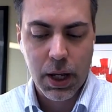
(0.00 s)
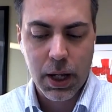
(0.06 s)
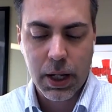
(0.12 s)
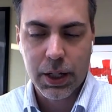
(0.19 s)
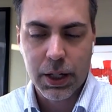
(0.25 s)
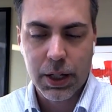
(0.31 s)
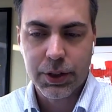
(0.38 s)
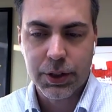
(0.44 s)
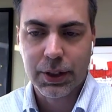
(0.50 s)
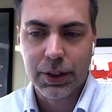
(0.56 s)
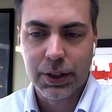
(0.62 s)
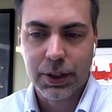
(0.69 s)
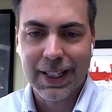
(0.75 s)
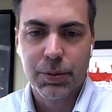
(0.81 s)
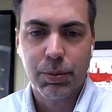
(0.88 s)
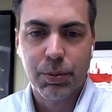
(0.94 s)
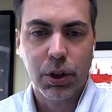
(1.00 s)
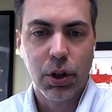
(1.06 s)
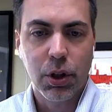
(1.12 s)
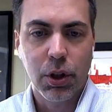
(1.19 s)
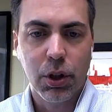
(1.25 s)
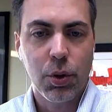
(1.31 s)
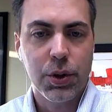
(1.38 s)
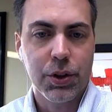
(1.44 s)
It's linked
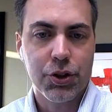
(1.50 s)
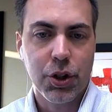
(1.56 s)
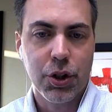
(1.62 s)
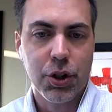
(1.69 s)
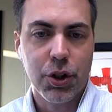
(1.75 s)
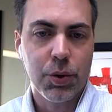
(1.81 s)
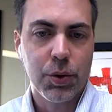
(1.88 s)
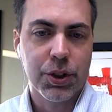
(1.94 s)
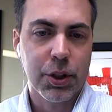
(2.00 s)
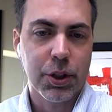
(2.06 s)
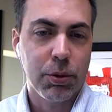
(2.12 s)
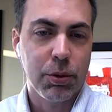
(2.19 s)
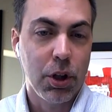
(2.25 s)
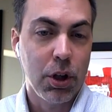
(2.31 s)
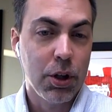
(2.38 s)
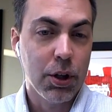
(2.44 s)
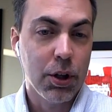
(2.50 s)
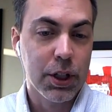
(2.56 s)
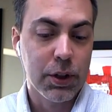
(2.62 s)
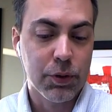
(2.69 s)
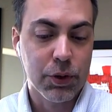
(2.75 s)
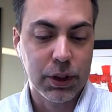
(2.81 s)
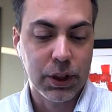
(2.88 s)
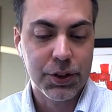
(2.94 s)
below in the show notes on the
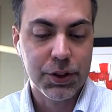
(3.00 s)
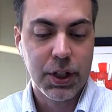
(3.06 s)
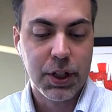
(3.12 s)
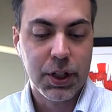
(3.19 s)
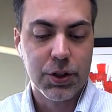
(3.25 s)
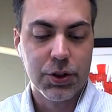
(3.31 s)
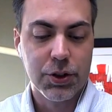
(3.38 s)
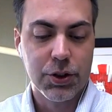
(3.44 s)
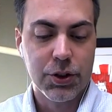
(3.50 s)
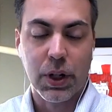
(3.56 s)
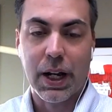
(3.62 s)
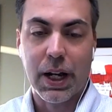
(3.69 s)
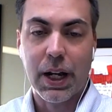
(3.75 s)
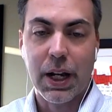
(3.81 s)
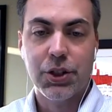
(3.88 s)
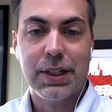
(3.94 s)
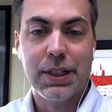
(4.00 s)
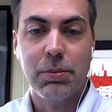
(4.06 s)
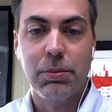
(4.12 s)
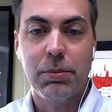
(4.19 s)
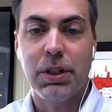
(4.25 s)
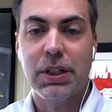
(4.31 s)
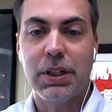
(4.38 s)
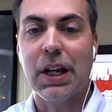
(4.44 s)
blog, and if you're listening, just go to
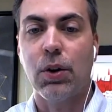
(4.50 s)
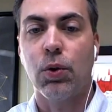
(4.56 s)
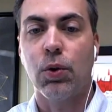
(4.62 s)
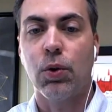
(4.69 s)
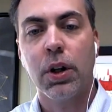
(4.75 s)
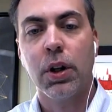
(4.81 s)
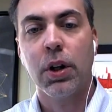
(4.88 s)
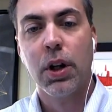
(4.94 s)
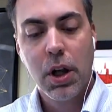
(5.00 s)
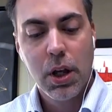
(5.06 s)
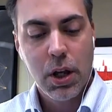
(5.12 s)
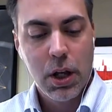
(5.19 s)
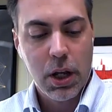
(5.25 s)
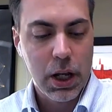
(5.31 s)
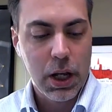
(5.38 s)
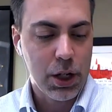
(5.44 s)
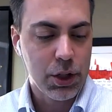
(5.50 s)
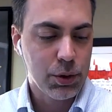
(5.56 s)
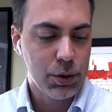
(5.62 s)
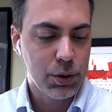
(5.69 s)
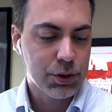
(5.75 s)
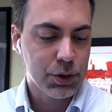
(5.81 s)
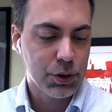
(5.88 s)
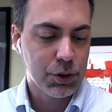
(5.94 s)
ijtmb.org
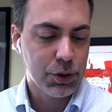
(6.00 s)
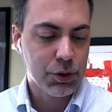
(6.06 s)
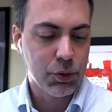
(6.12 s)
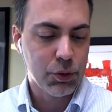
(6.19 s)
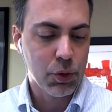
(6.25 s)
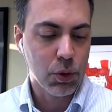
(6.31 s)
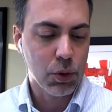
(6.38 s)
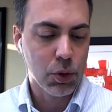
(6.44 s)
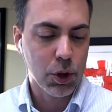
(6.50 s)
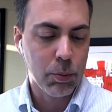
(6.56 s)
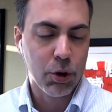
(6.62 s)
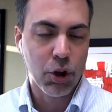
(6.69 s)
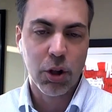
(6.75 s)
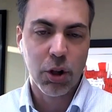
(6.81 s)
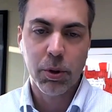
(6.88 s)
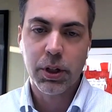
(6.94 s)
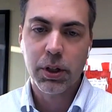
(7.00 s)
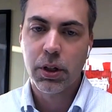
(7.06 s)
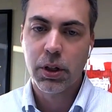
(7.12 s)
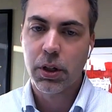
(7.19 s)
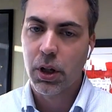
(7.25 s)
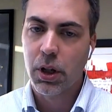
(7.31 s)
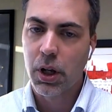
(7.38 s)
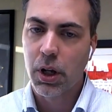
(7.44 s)
and do a search for
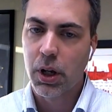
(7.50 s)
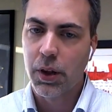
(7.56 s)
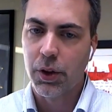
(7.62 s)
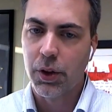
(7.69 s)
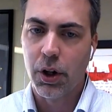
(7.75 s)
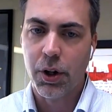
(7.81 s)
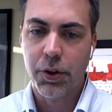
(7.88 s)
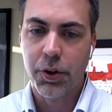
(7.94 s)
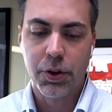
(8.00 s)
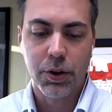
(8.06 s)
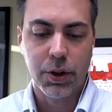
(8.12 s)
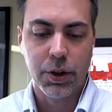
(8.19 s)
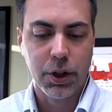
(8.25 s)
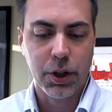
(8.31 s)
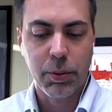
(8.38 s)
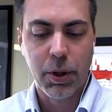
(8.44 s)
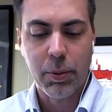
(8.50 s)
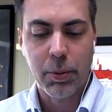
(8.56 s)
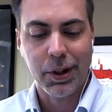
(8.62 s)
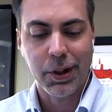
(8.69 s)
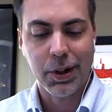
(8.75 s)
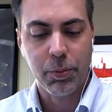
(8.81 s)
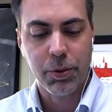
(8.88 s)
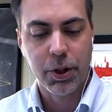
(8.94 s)
Perlman, the author, and it'll
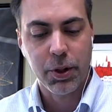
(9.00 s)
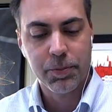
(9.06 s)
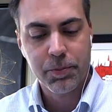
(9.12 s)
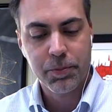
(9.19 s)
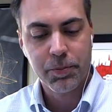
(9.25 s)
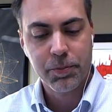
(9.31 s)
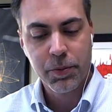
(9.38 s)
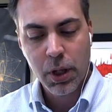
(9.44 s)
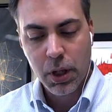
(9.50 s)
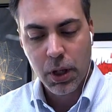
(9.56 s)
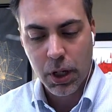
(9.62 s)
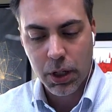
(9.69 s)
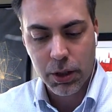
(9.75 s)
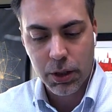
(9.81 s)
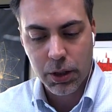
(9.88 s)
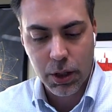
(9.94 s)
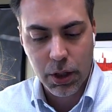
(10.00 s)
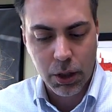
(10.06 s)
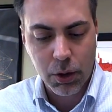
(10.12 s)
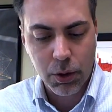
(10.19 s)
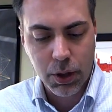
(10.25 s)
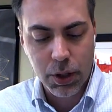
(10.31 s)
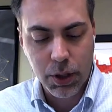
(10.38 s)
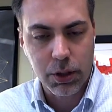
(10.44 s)
pop right up there. And
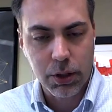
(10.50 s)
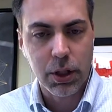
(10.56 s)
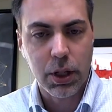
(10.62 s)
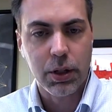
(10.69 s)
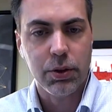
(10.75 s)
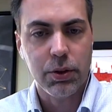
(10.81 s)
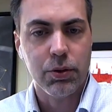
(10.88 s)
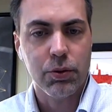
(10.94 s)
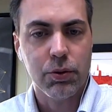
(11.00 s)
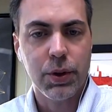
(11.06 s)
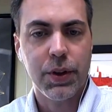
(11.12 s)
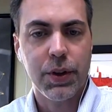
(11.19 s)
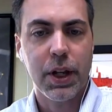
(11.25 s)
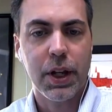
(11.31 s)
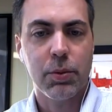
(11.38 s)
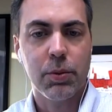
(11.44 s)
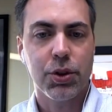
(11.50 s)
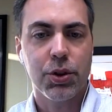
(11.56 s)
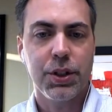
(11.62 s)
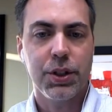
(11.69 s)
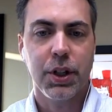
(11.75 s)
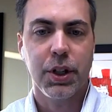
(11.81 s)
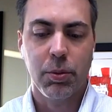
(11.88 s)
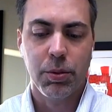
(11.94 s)
go ahead and read that in
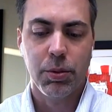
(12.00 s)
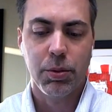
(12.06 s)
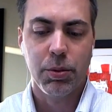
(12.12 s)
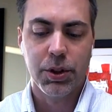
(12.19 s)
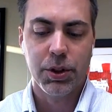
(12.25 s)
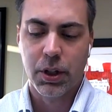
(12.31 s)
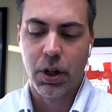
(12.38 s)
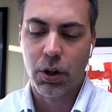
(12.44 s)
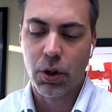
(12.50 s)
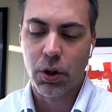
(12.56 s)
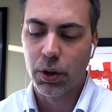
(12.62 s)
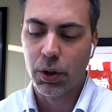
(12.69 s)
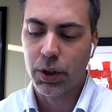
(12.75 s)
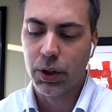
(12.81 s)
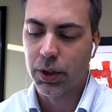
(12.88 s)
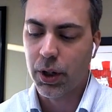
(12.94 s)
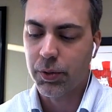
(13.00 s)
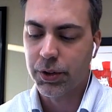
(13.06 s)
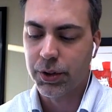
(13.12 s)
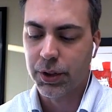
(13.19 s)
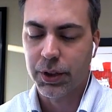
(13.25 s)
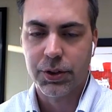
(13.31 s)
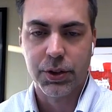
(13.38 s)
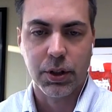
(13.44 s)
more detail. But our goal here,
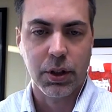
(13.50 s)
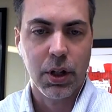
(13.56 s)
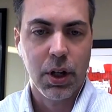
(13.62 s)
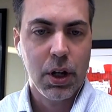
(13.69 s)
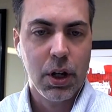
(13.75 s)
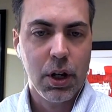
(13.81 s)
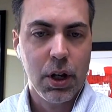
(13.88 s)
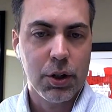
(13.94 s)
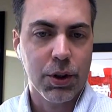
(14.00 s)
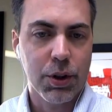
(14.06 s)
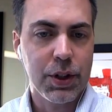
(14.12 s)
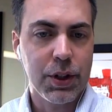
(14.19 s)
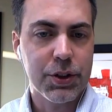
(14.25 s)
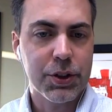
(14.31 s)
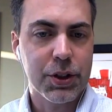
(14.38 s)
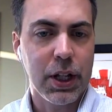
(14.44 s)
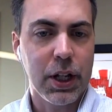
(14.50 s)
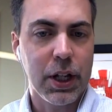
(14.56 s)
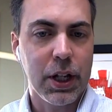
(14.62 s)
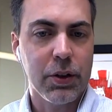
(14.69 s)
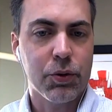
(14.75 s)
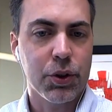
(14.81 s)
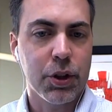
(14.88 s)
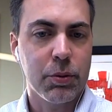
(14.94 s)
obviously, is to bring these to
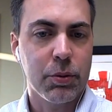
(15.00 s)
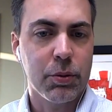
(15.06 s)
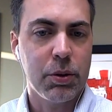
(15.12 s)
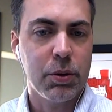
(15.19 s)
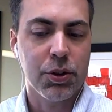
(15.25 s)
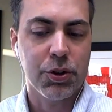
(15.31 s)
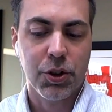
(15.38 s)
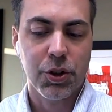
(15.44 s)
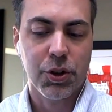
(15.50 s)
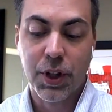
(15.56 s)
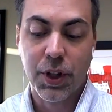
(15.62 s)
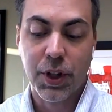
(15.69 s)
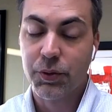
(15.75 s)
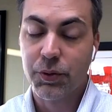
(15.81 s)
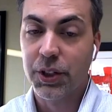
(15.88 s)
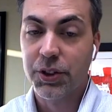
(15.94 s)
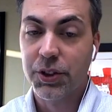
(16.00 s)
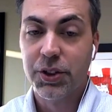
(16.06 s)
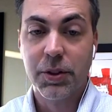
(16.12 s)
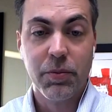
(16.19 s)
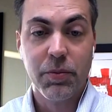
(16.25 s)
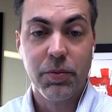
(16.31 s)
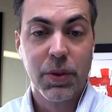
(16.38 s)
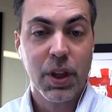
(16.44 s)
life for you a bit more. So thanks for
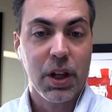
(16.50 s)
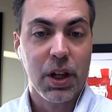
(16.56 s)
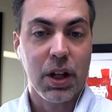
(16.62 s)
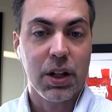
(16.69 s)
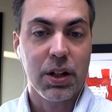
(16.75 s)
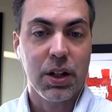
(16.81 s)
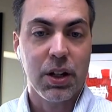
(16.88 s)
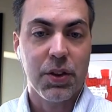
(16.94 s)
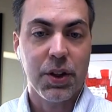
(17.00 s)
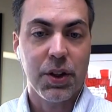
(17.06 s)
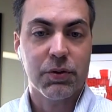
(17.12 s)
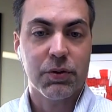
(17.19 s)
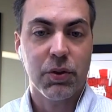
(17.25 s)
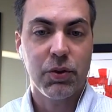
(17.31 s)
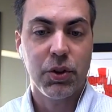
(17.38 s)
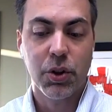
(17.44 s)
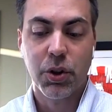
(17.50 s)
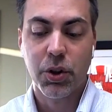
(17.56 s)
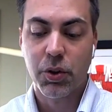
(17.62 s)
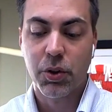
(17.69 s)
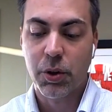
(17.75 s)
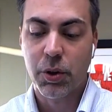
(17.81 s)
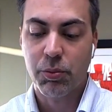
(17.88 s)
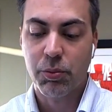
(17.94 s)
listening, and thanks for
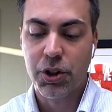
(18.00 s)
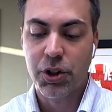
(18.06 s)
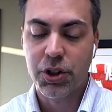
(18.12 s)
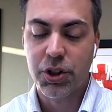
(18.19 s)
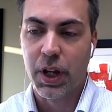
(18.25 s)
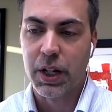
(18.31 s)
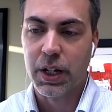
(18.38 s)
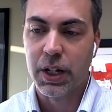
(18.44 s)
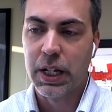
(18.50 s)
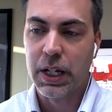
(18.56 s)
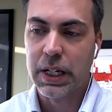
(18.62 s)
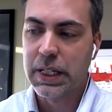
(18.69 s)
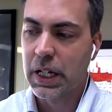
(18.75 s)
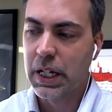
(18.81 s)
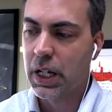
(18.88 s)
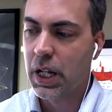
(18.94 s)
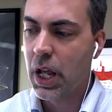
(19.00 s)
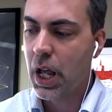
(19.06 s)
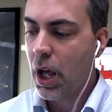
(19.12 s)
viewing. We appreciate that. And